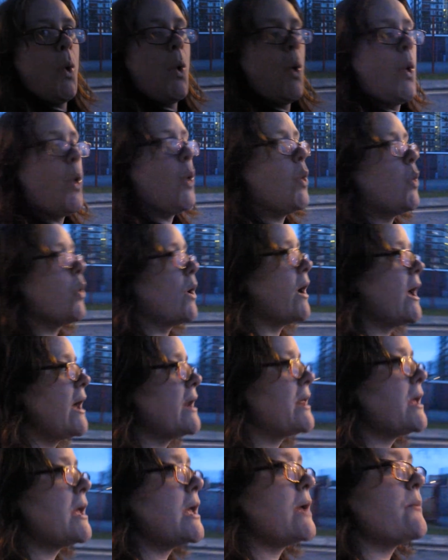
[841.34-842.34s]
Ooh,
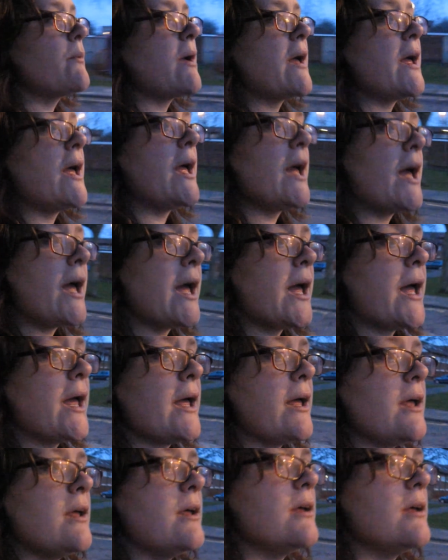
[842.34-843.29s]
anyway,